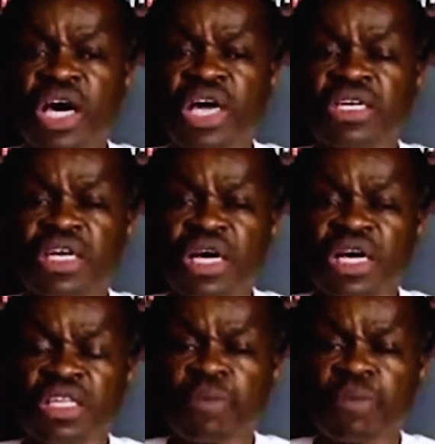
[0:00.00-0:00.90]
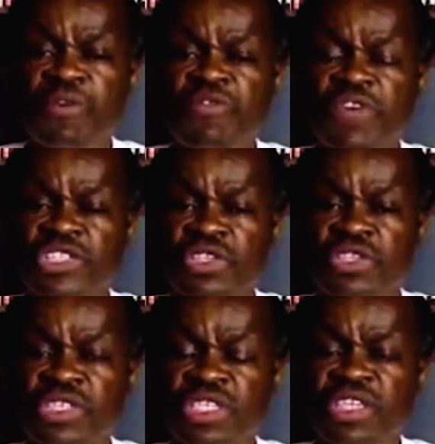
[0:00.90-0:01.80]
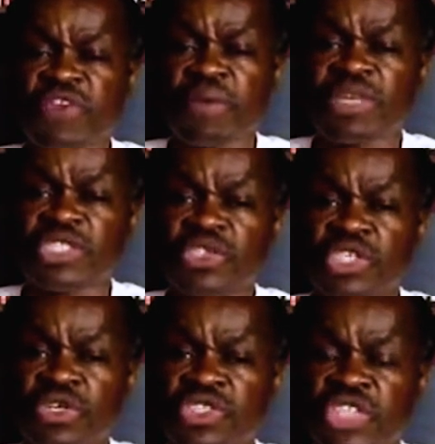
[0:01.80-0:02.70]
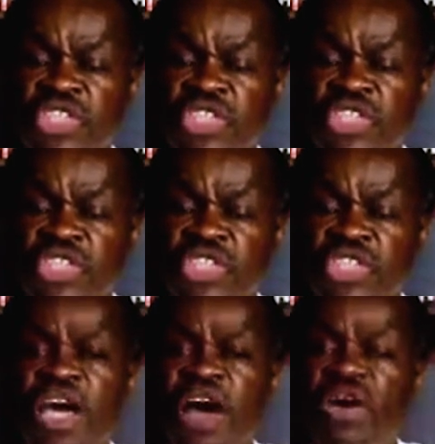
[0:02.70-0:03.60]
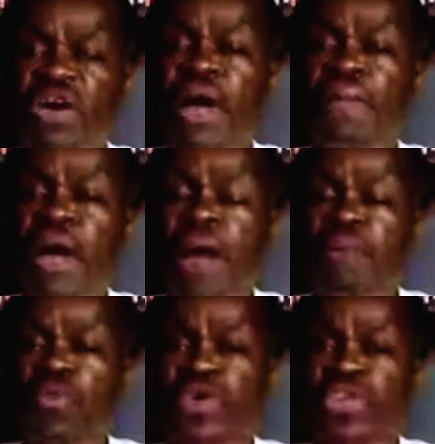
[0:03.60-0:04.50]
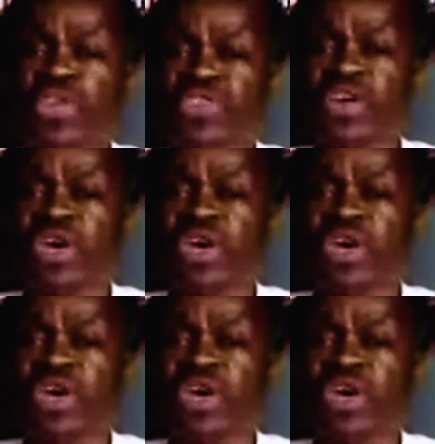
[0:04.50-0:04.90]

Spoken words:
and other professionals in the pharmaceutical sectors have come up with